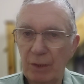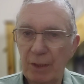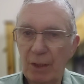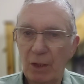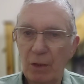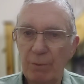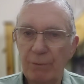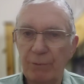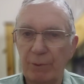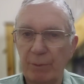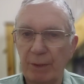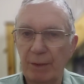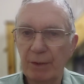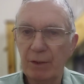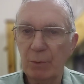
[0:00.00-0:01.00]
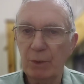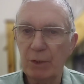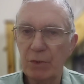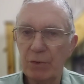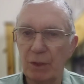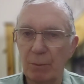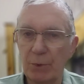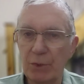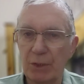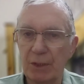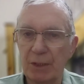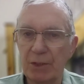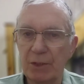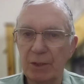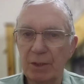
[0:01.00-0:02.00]
hope for America when Trump was
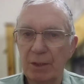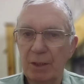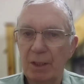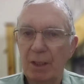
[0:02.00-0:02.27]
elected,